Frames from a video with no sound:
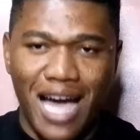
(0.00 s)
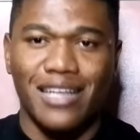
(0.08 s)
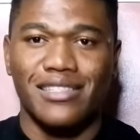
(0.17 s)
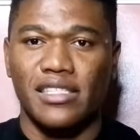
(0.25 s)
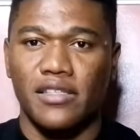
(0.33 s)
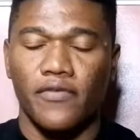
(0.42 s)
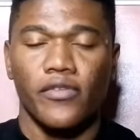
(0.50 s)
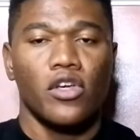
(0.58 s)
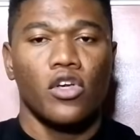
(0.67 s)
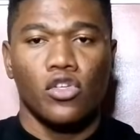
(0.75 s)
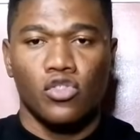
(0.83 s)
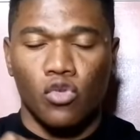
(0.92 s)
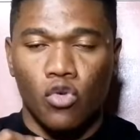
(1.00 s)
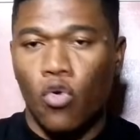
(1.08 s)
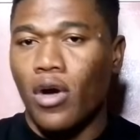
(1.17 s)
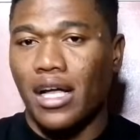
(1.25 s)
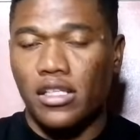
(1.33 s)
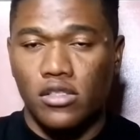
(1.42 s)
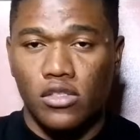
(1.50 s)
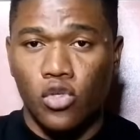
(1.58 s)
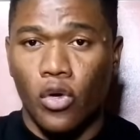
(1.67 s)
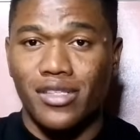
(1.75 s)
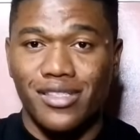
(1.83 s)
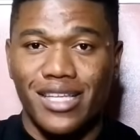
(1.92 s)
active. So go and
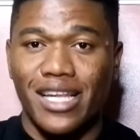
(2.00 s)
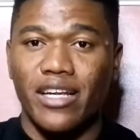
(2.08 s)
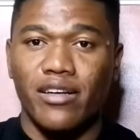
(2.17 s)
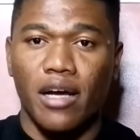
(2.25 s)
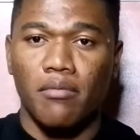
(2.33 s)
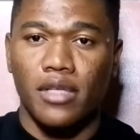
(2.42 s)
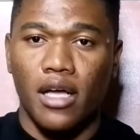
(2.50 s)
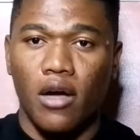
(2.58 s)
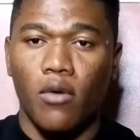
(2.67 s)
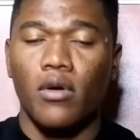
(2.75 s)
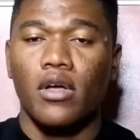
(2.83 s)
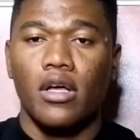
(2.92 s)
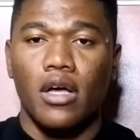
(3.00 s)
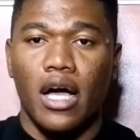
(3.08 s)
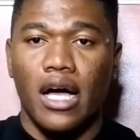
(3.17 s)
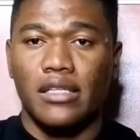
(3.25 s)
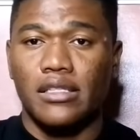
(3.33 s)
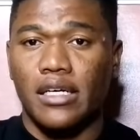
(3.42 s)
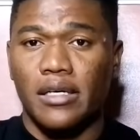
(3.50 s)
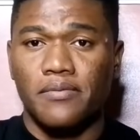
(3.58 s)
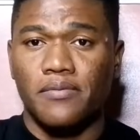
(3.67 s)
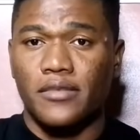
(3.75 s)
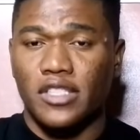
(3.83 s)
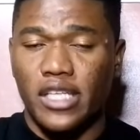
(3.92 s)
join the Telegram now and
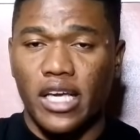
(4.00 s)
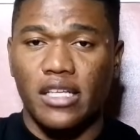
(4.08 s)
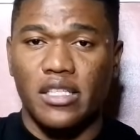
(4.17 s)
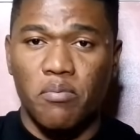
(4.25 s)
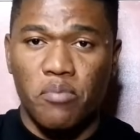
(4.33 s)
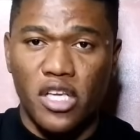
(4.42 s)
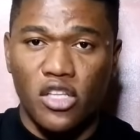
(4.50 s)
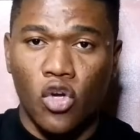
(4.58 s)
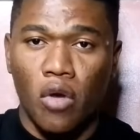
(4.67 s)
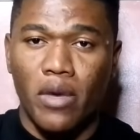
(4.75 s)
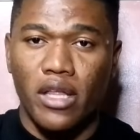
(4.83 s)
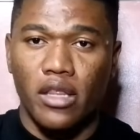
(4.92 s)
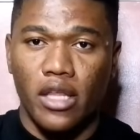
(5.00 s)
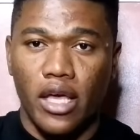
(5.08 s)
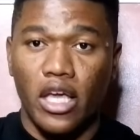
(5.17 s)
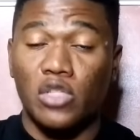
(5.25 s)
check the pinned comment there.